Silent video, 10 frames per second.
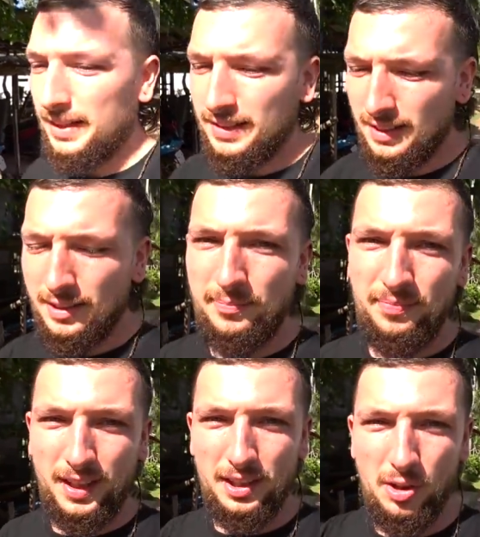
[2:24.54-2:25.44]
this,
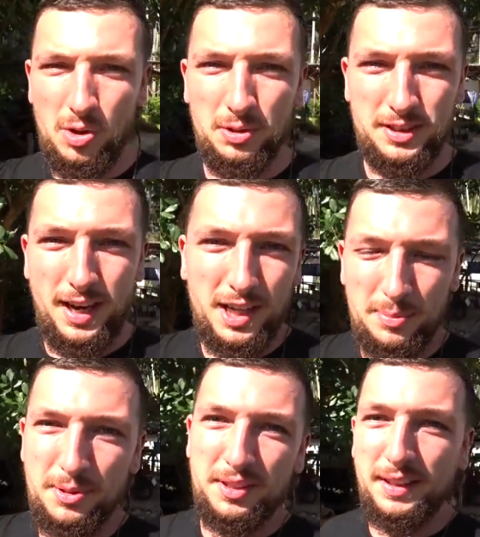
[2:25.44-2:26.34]
like a local Thai
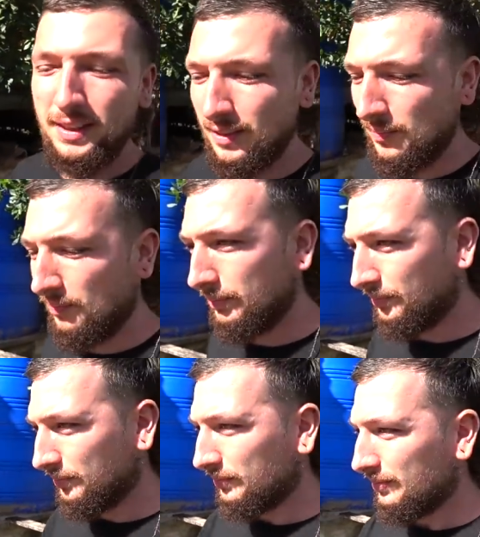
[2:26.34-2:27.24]
community.
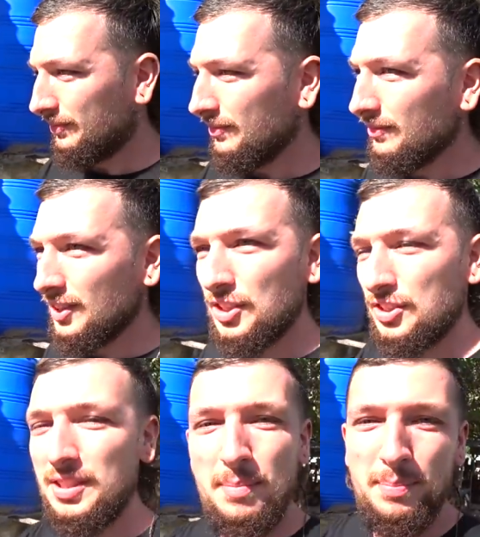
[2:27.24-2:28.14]

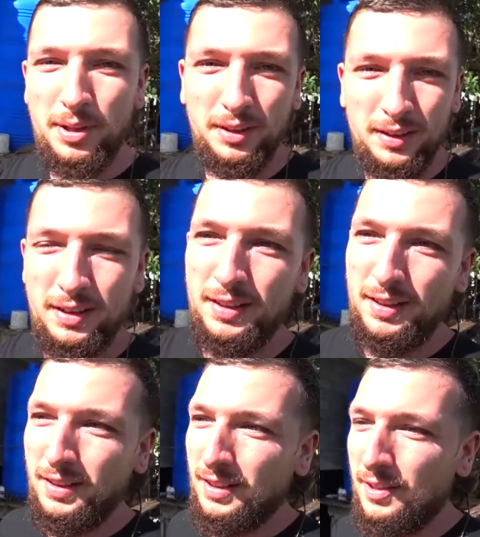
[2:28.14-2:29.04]
Simple.
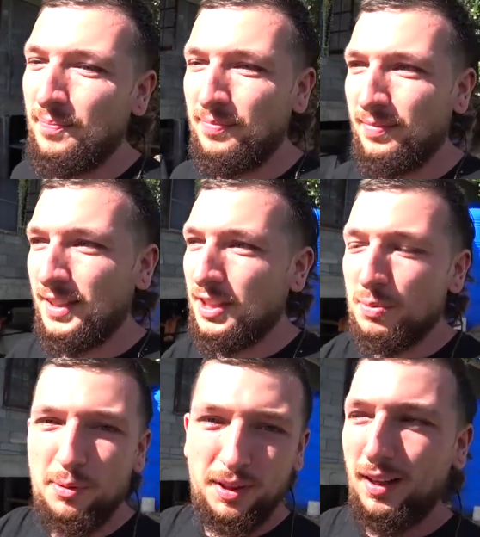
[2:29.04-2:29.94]
This is what we